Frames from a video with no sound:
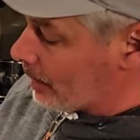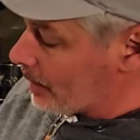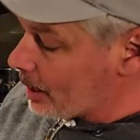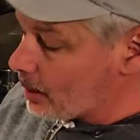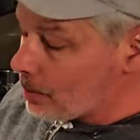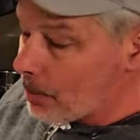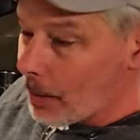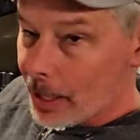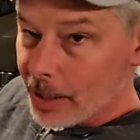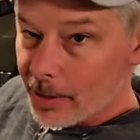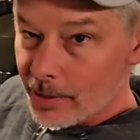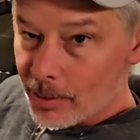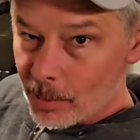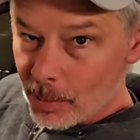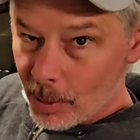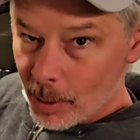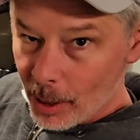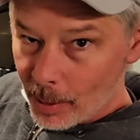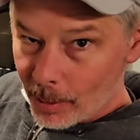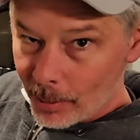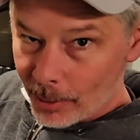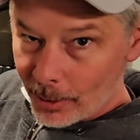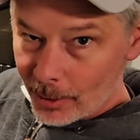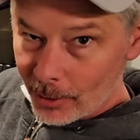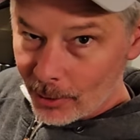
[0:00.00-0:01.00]
and spicy
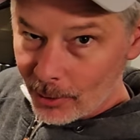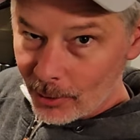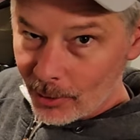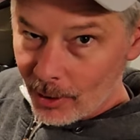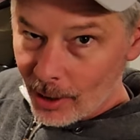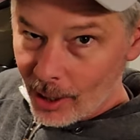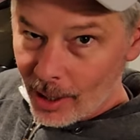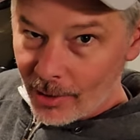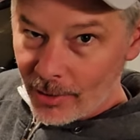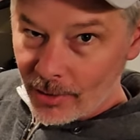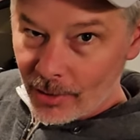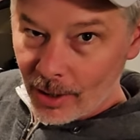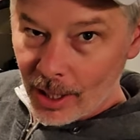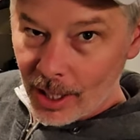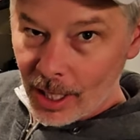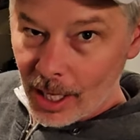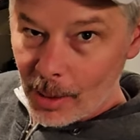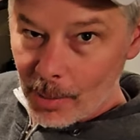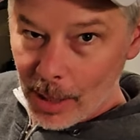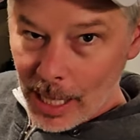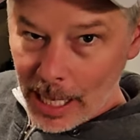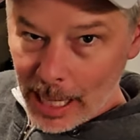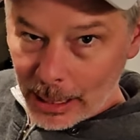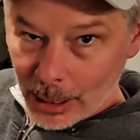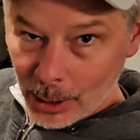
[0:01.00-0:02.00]
barbecue sauce, and I'm
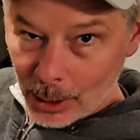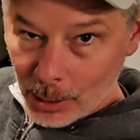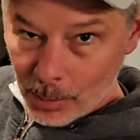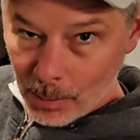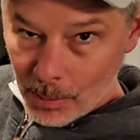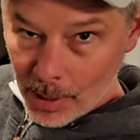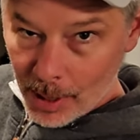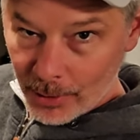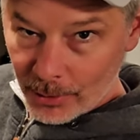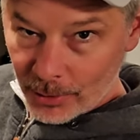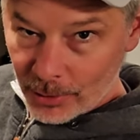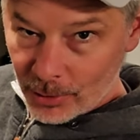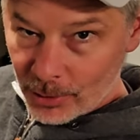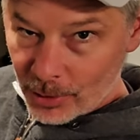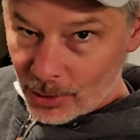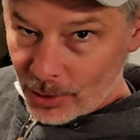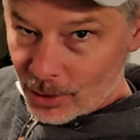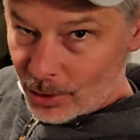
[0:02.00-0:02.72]
going to add a little mustard